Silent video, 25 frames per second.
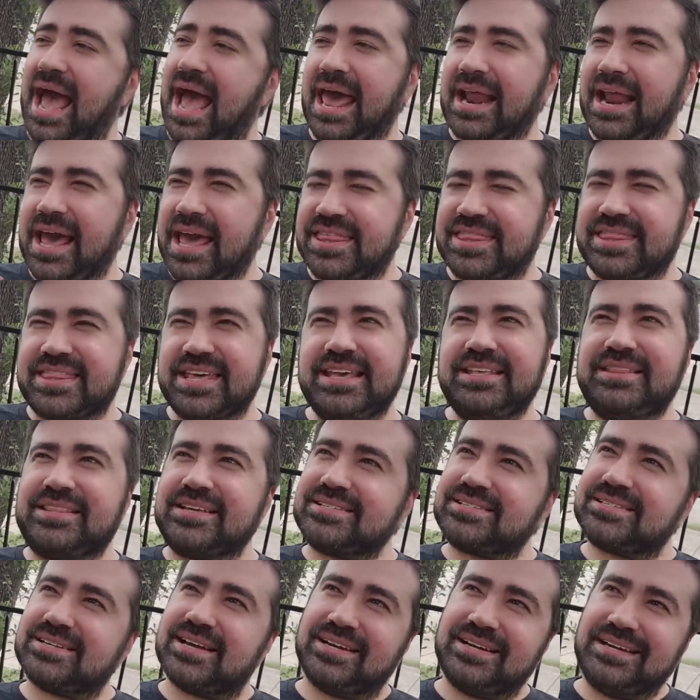And I think
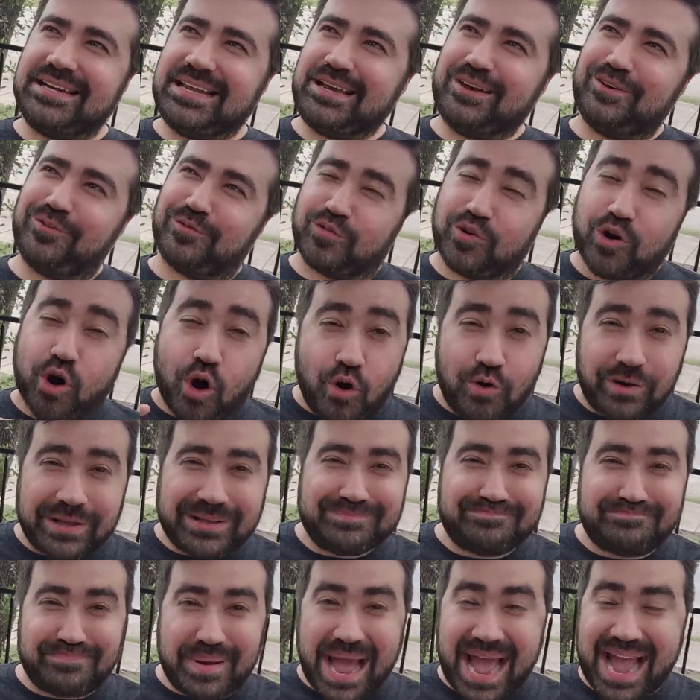this idea of
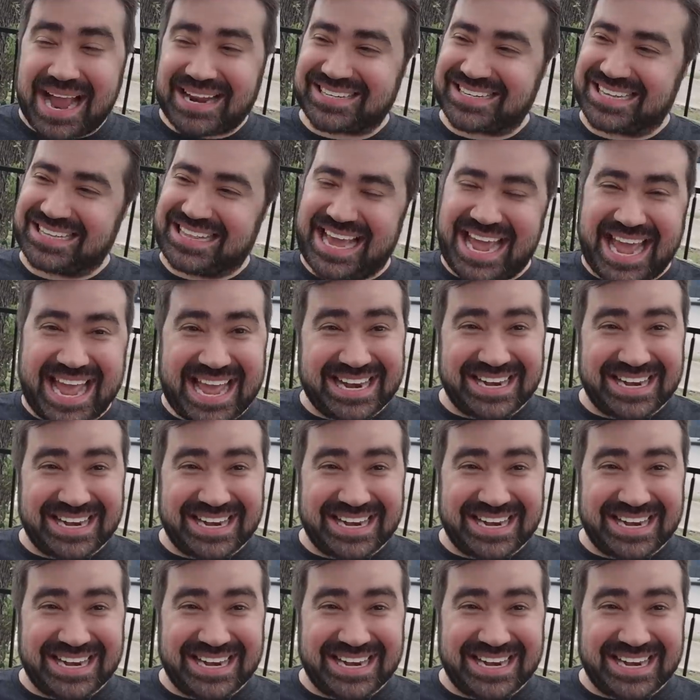going back to the